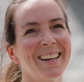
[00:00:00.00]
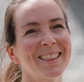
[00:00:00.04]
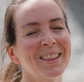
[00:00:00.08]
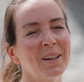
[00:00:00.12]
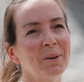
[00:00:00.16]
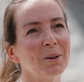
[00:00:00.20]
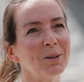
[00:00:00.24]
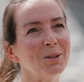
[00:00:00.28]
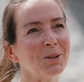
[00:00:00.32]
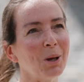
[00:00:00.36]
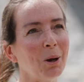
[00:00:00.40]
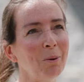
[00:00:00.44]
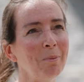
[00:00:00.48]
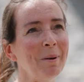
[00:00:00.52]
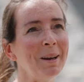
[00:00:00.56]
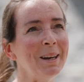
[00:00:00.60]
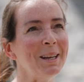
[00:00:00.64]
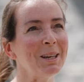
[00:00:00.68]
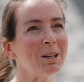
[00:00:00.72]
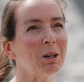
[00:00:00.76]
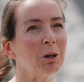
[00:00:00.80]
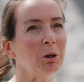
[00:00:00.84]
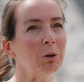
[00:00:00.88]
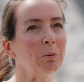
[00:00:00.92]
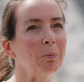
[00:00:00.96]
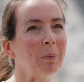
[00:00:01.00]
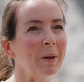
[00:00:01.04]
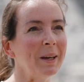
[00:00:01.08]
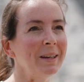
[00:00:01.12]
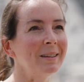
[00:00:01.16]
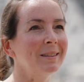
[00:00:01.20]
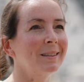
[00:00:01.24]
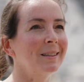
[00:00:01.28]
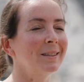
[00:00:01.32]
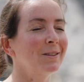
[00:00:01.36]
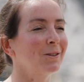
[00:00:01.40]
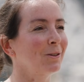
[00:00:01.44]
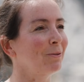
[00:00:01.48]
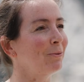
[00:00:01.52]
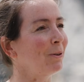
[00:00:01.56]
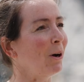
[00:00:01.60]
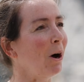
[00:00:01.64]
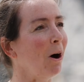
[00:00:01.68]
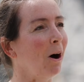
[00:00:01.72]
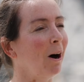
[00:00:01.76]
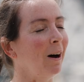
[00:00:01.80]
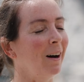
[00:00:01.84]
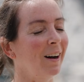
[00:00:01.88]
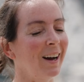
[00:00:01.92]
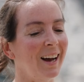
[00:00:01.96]
There are so many good pieces of
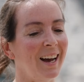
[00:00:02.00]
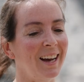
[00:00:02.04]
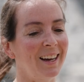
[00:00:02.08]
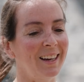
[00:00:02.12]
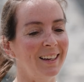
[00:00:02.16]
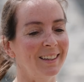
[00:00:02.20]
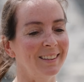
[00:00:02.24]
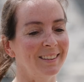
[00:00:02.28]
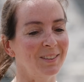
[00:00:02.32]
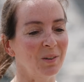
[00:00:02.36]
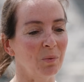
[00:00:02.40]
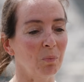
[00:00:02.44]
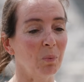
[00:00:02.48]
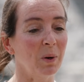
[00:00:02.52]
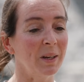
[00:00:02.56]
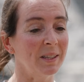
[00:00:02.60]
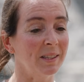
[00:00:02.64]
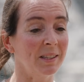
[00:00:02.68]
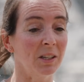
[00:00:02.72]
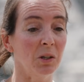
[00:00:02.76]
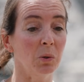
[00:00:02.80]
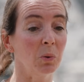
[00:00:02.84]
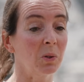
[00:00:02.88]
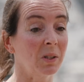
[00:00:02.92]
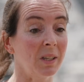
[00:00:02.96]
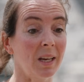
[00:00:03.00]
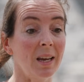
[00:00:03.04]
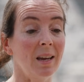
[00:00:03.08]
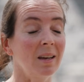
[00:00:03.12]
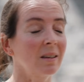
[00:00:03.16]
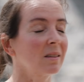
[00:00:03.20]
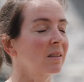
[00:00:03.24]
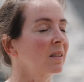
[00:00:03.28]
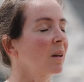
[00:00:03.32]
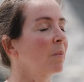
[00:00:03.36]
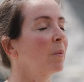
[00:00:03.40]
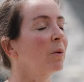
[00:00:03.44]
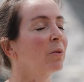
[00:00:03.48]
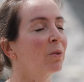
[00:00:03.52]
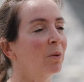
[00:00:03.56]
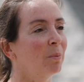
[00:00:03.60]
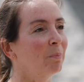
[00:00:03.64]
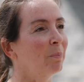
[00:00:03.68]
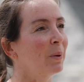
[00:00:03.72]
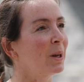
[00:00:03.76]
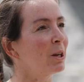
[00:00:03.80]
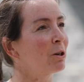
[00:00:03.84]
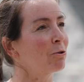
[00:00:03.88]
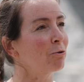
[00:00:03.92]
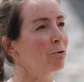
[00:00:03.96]
art and we're still seeing some of them be